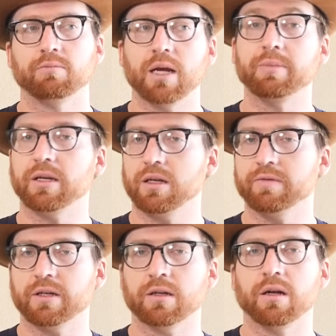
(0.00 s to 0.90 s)
and maybe
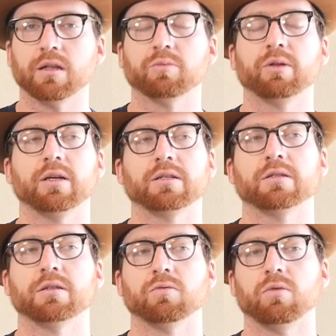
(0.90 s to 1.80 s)
even in other
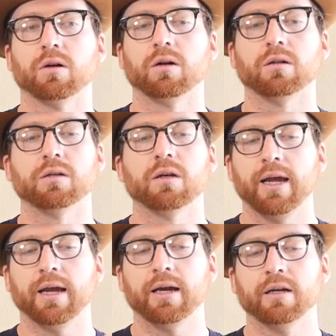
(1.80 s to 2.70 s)
places in the world.
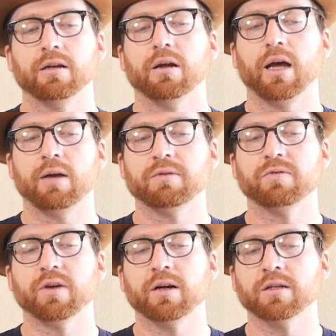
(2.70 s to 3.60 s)
And I
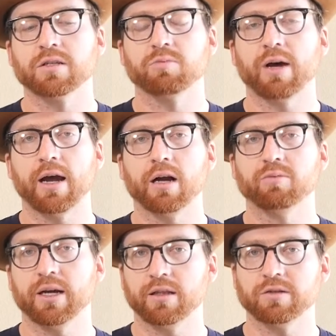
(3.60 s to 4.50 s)
was very
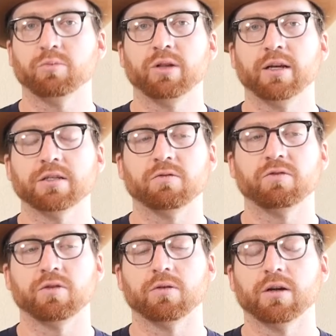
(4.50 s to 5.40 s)
inspired by, there's a place in
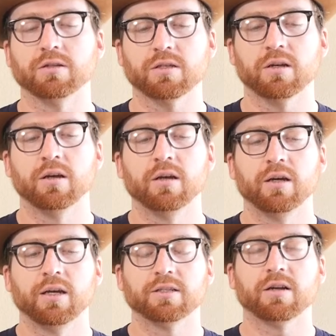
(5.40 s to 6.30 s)
Florence,
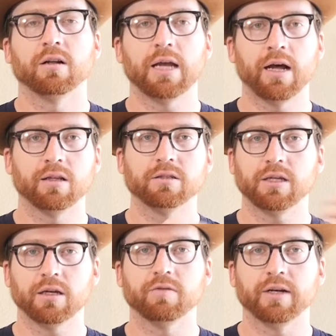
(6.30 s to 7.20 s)
it's called
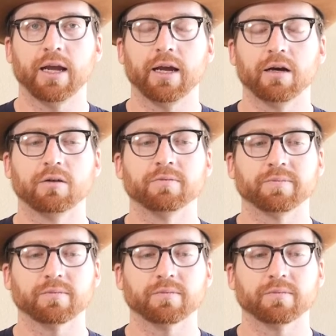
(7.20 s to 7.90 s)
All'Antico Veneo.